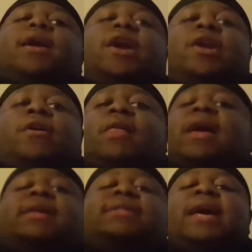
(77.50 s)
you know,
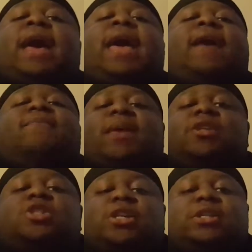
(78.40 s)
like I said, I have
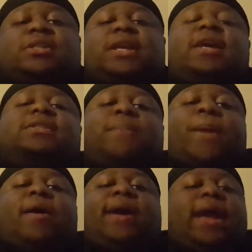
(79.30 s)
mentioned things
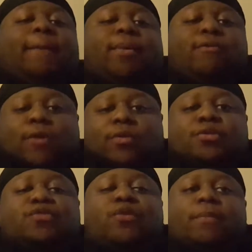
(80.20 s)
about Amber
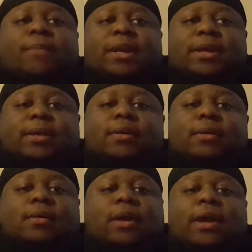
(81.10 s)
Rose for a minute.
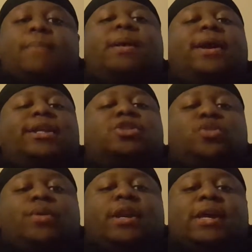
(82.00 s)
And I might
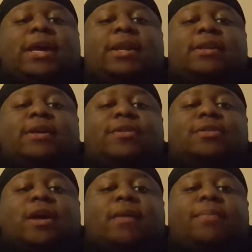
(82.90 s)
do it again
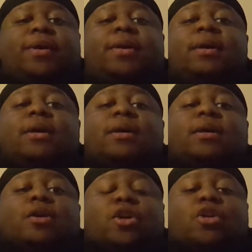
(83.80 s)
another time, but,
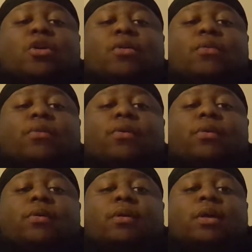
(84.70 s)
you know,
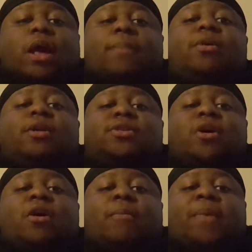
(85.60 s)
I'm going to
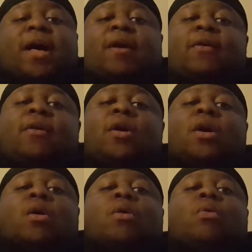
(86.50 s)
talk about
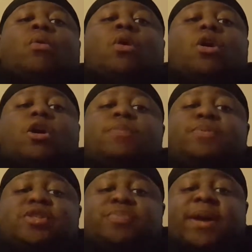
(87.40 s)
her
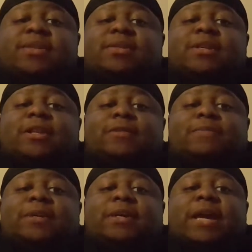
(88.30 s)
perspectives a little
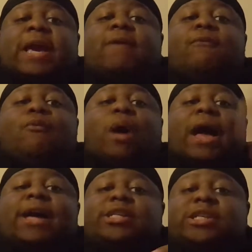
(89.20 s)
bit and
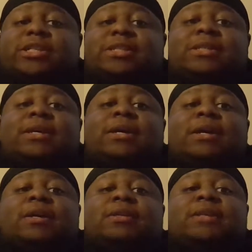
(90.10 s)
why she's
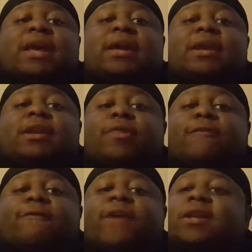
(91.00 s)
dating
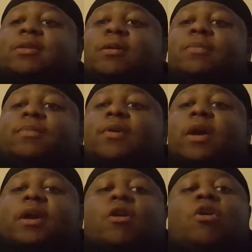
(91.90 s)
another victim
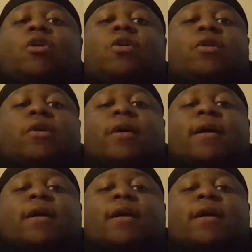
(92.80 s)
in her